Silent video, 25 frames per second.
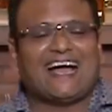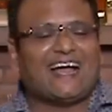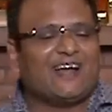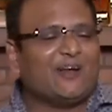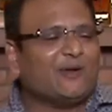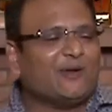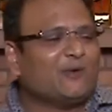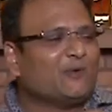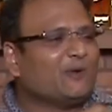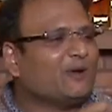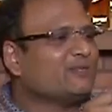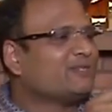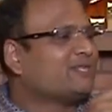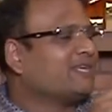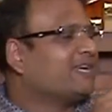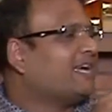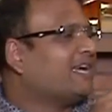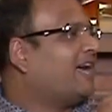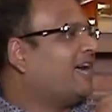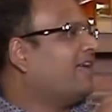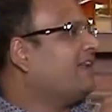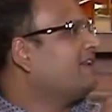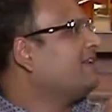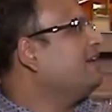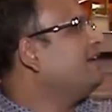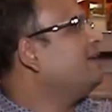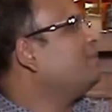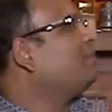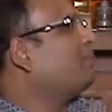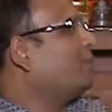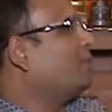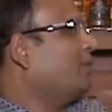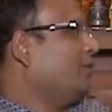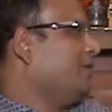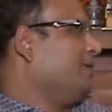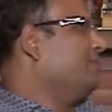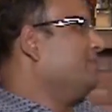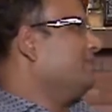don't want to sing. I'll read a
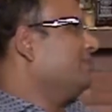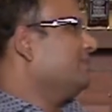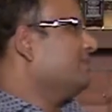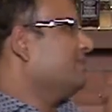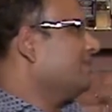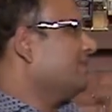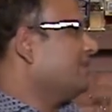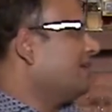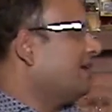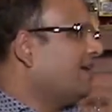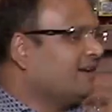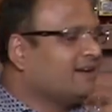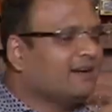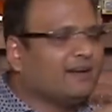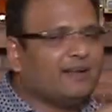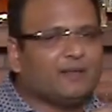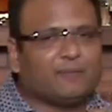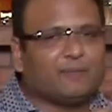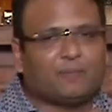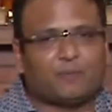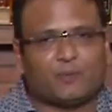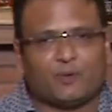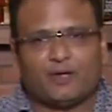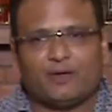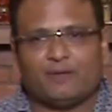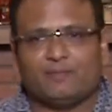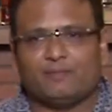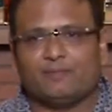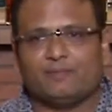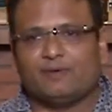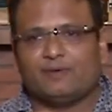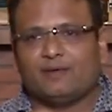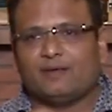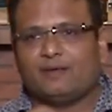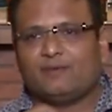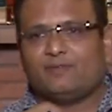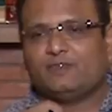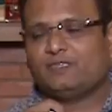poem. I'll read a poem
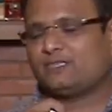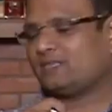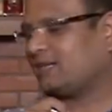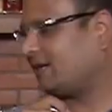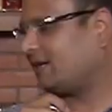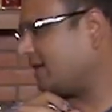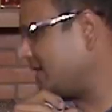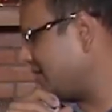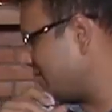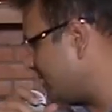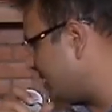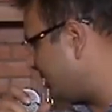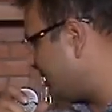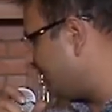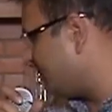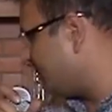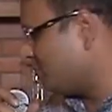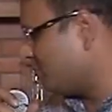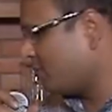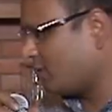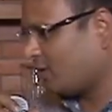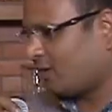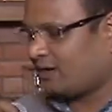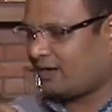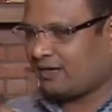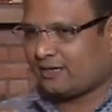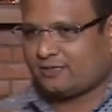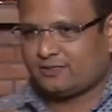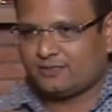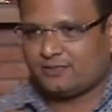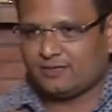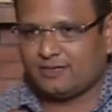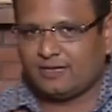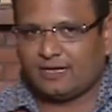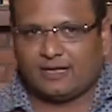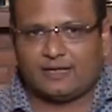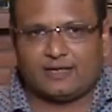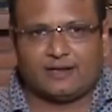which I brought,
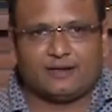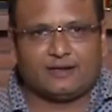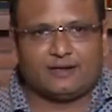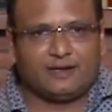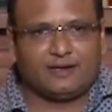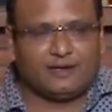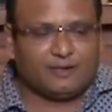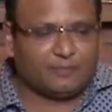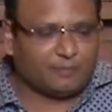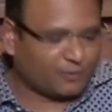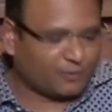actually. I can read a